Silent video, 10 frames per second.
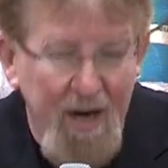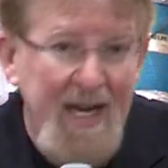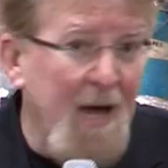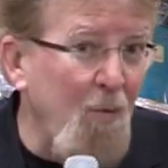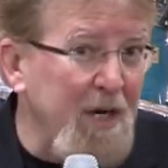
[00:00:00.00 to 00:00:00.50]

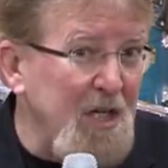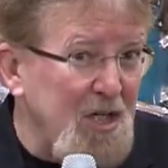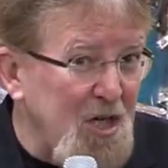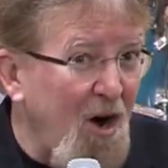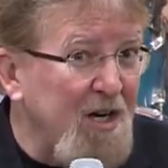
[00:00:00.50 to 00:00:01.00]
And when you
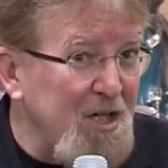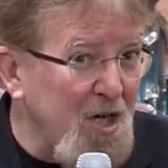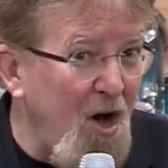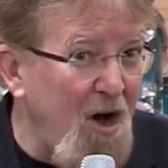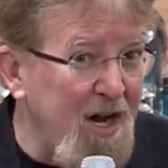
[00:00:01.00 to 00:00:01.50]
start to
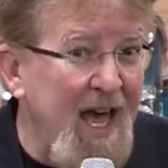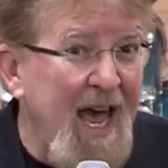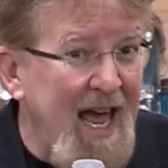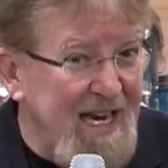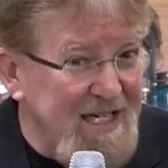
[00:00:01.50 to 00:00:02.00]
talk
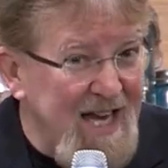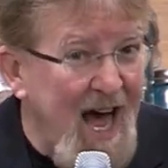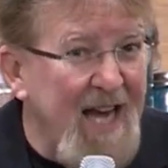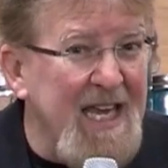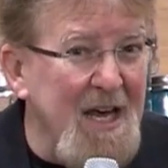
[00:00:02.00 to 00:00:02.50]
and it's
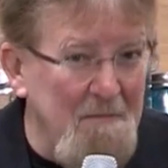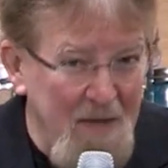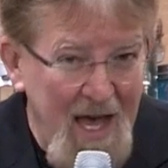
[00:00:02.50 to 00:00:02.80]
not Him,